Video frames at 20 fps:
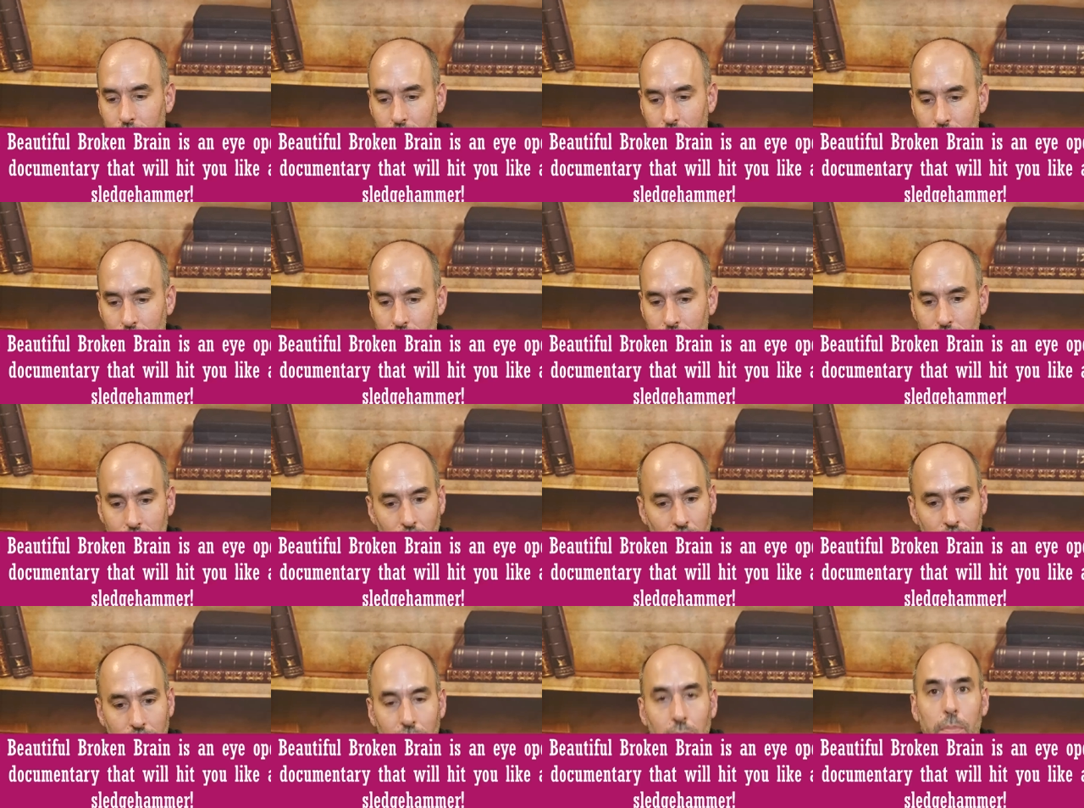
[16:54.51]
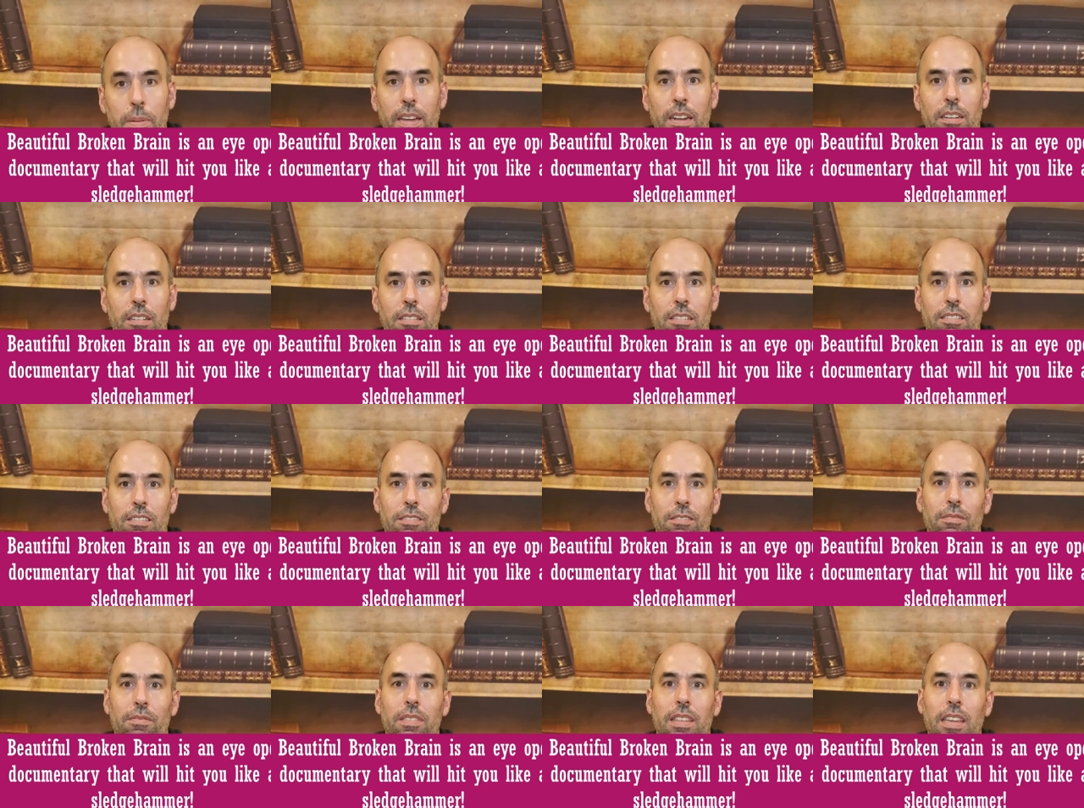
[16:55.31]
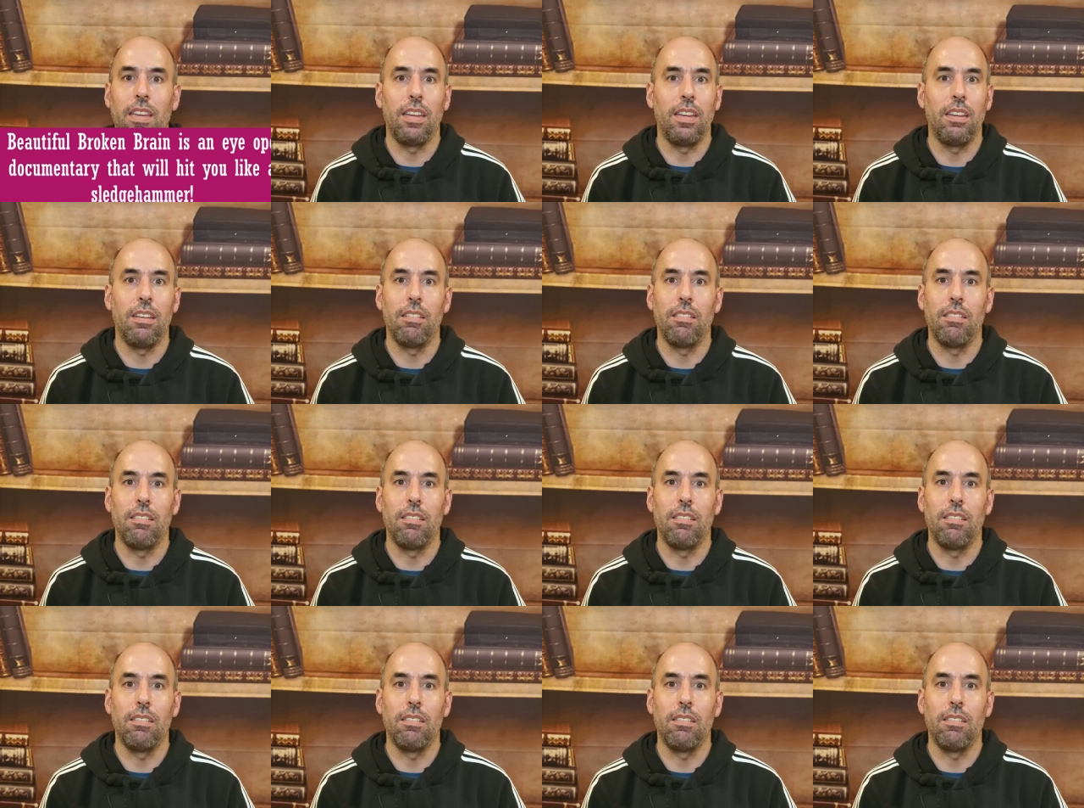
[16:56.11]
just a little bit of the.